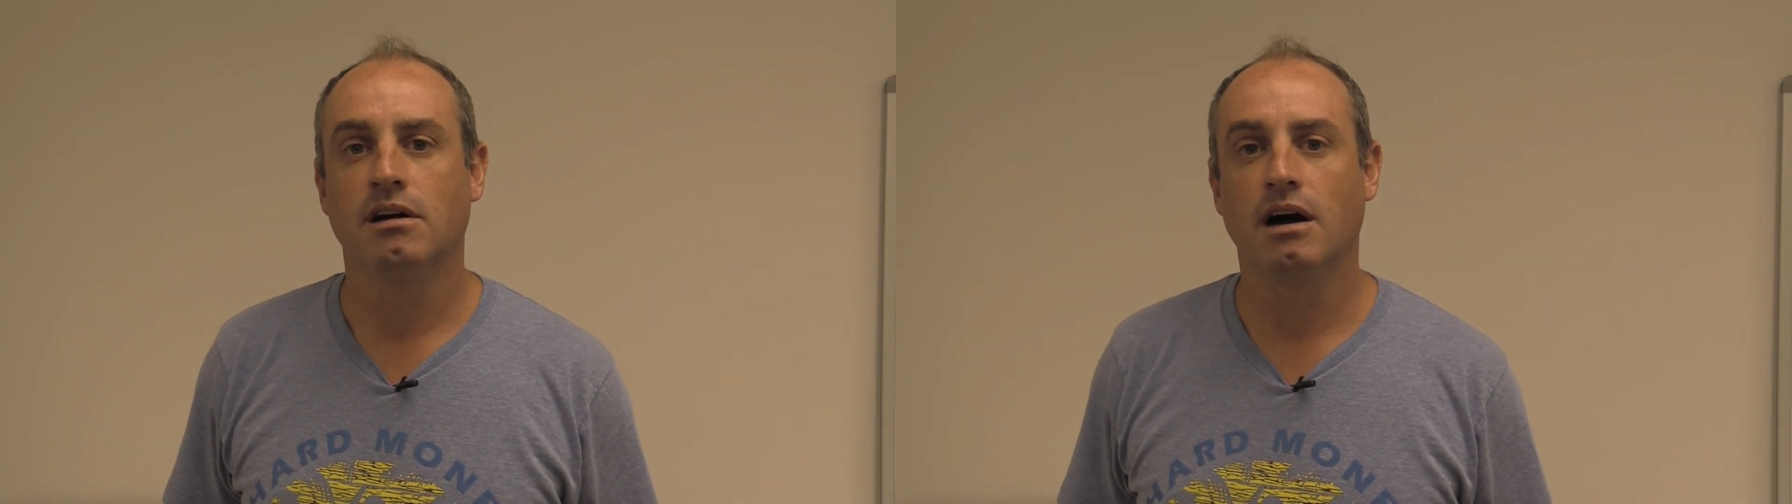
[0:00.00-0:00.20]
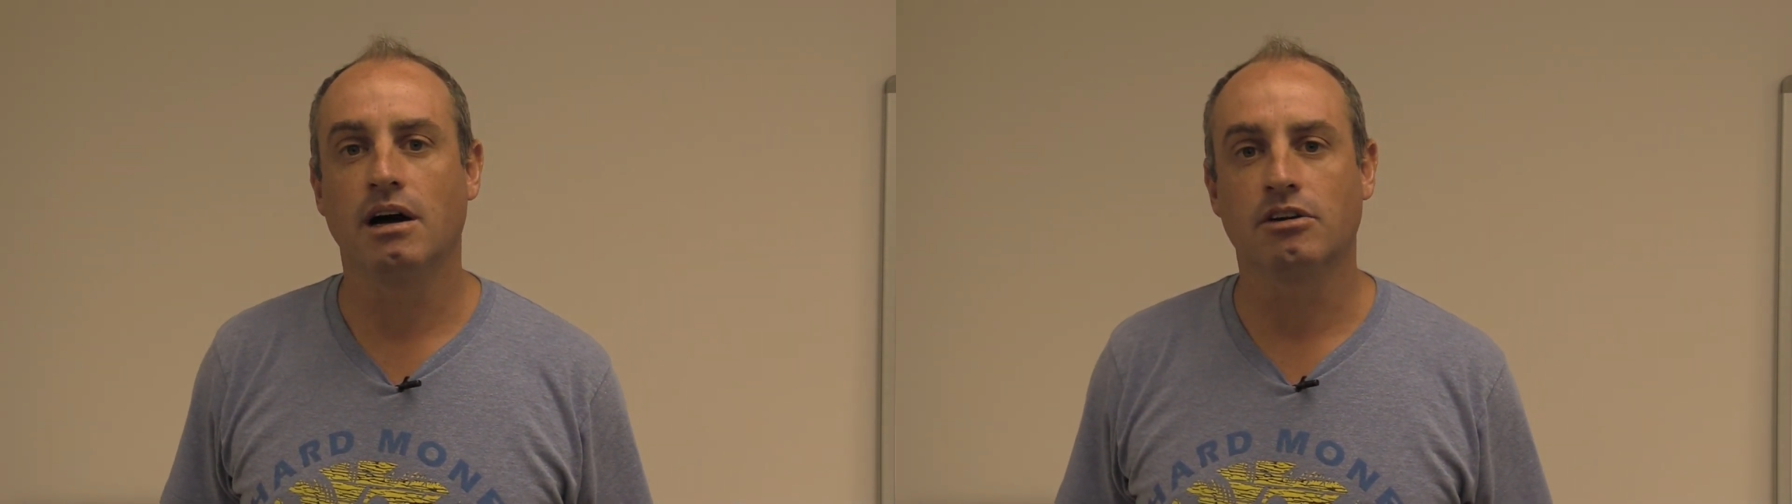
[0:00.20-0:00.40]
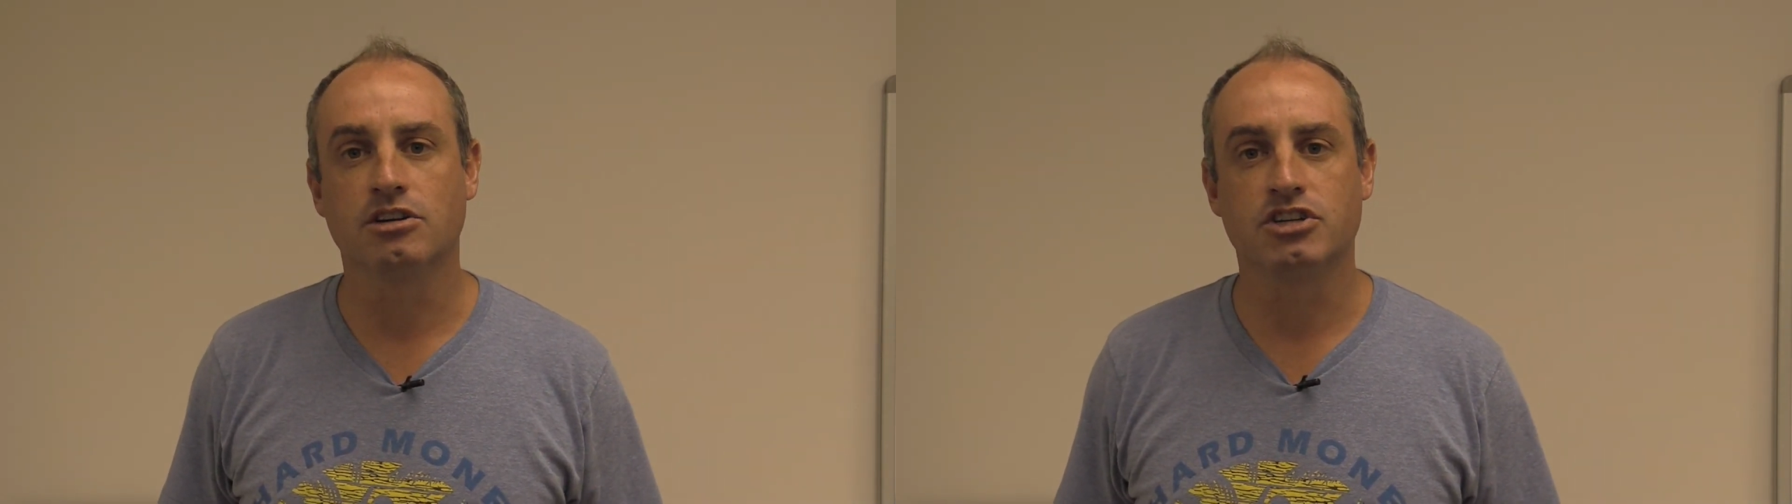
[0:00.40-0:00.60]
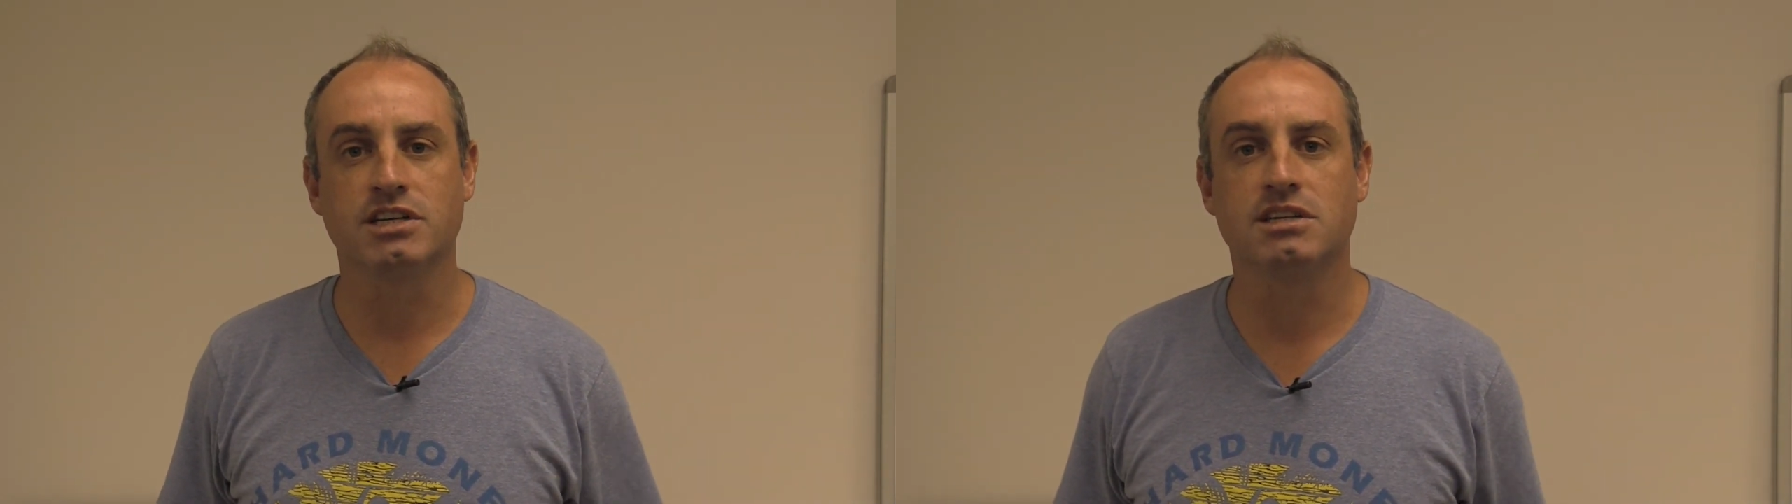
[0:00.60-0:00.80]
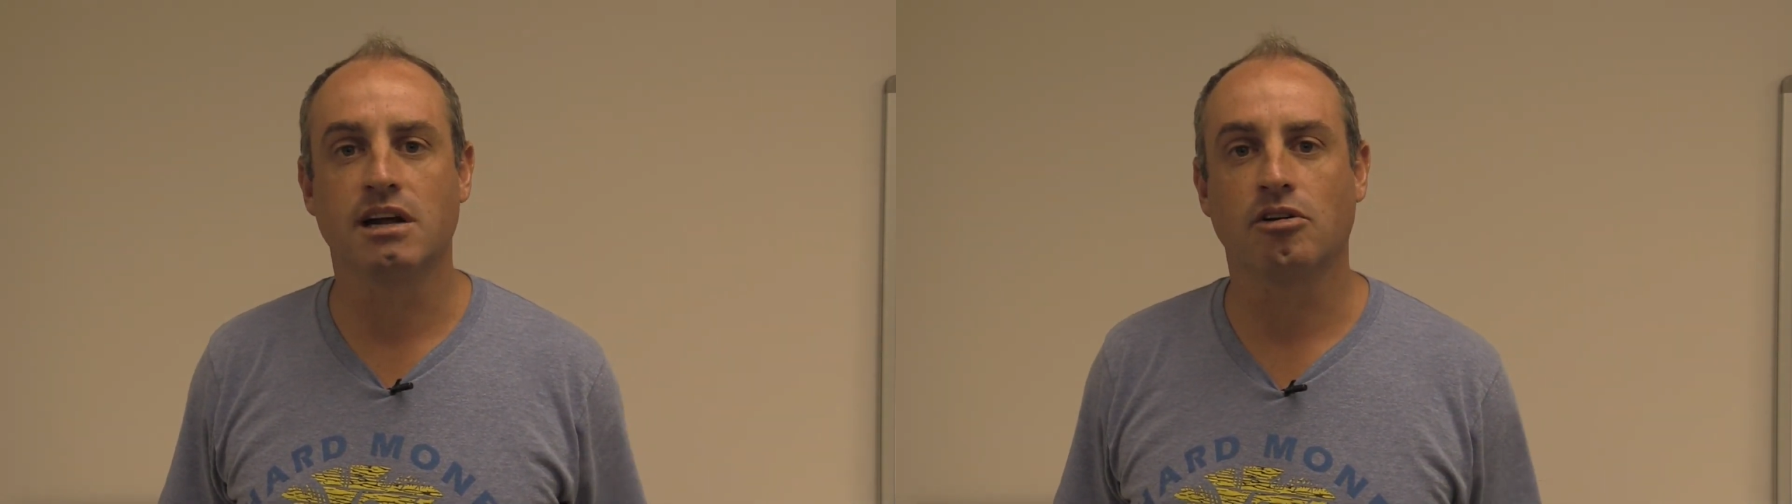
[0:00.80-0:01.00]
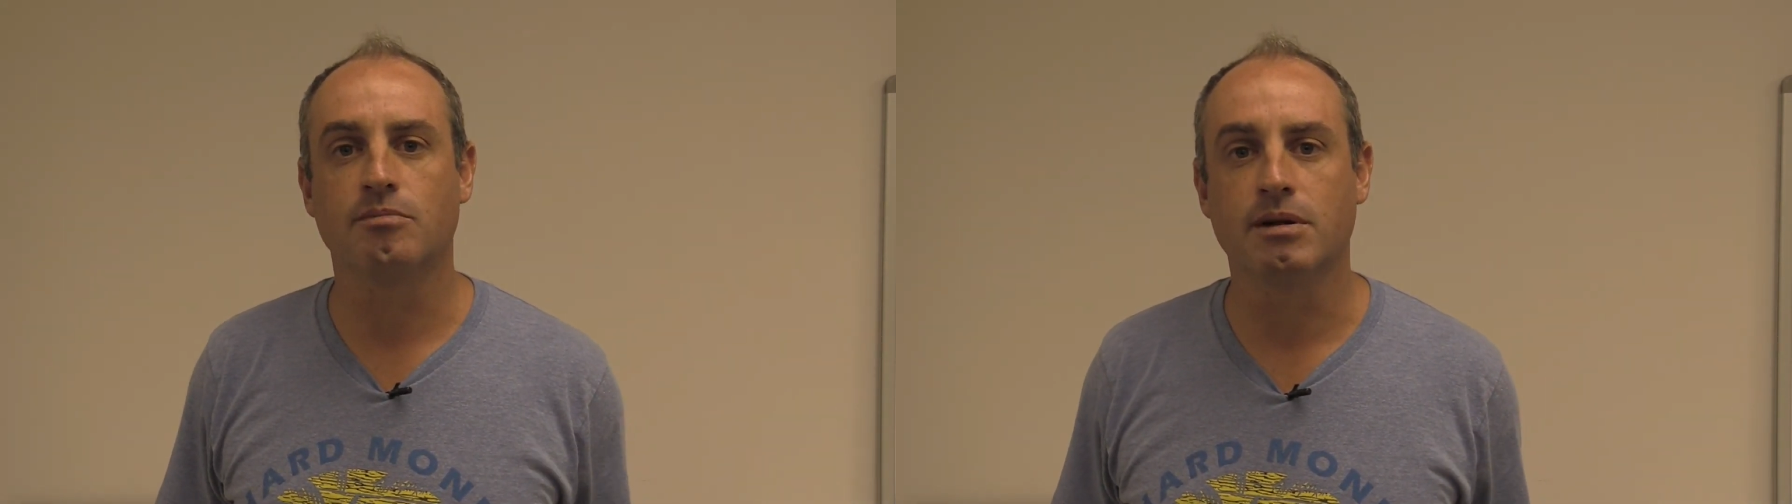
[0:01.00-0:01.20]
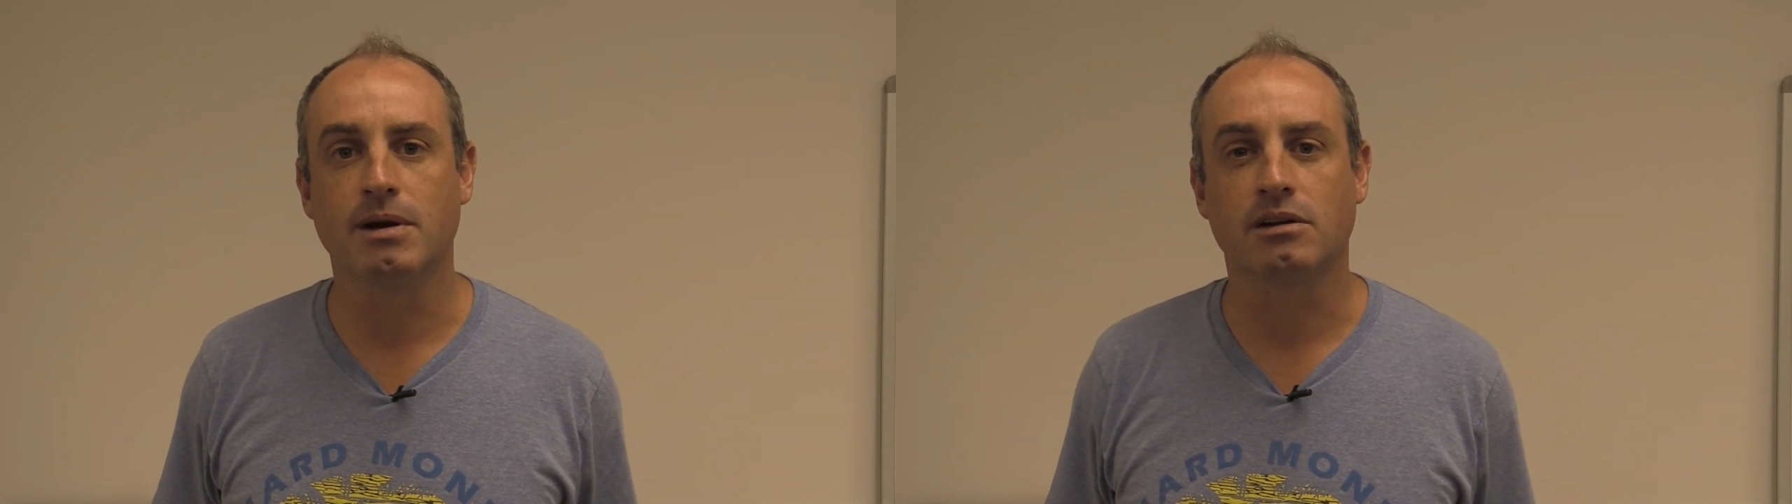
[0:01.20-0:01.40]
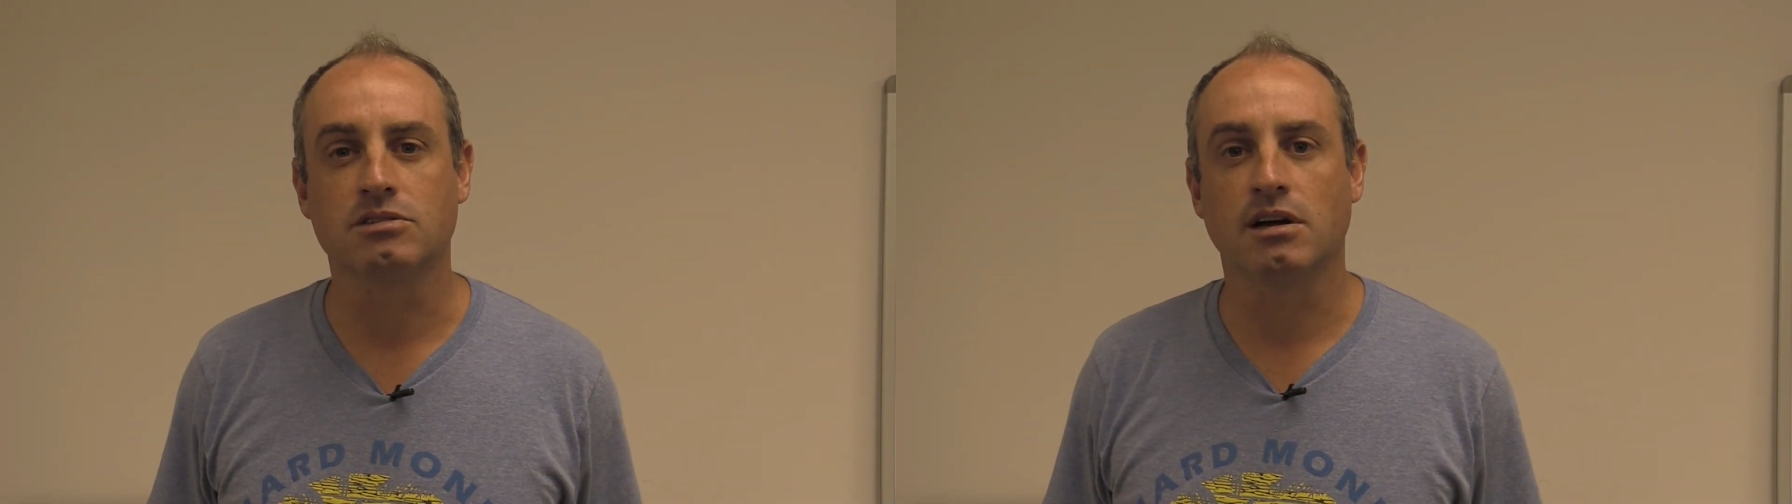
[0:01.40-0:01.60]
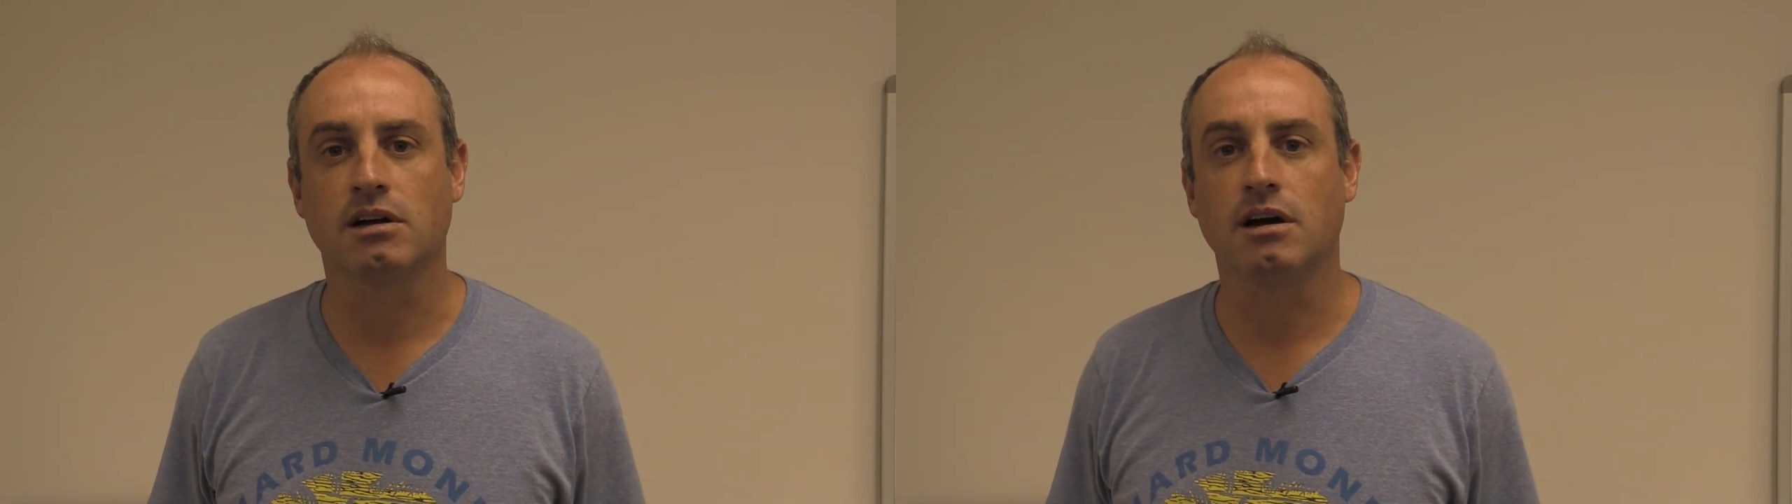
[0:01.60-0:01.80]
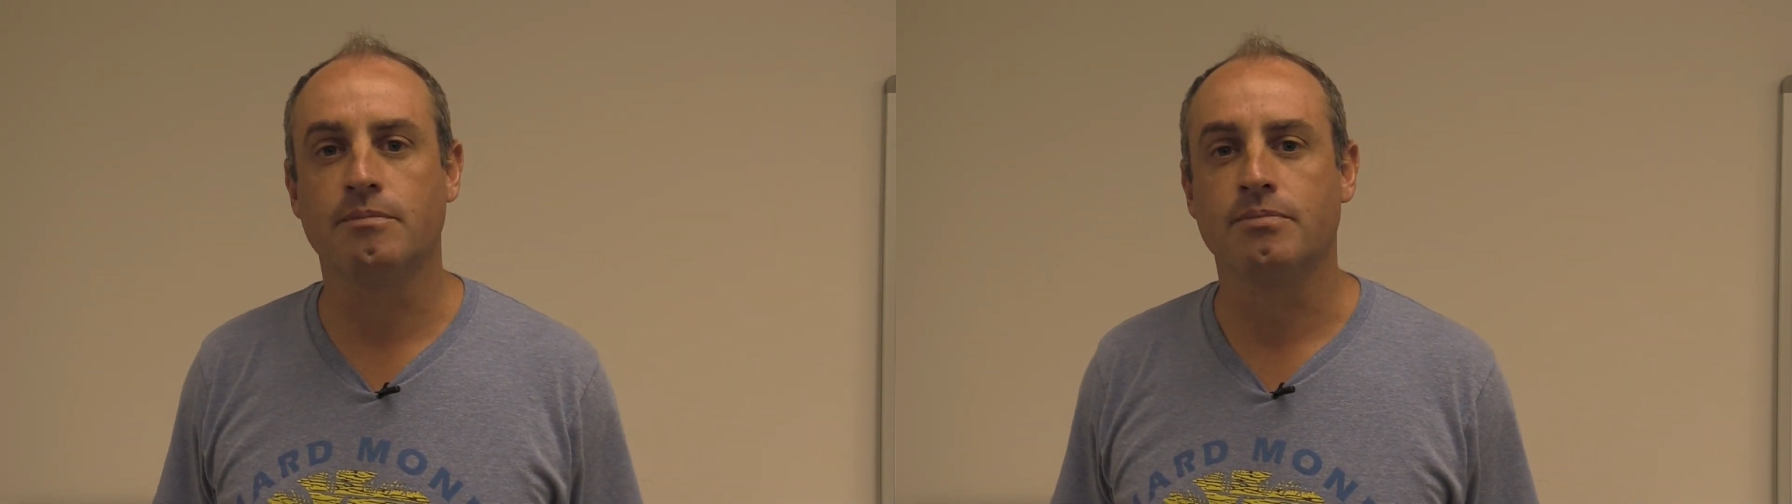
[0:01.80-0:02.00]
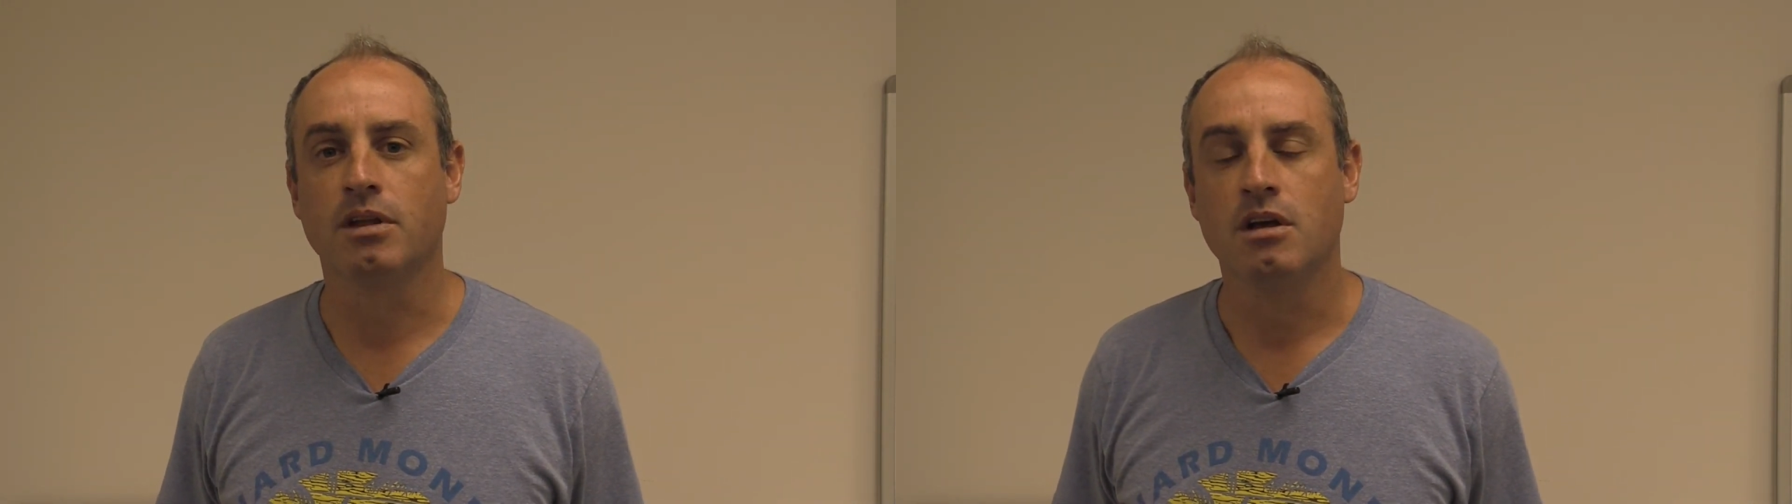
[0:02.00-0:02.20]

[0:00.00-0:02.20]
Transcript: go to jason@hardmoneybankers.com.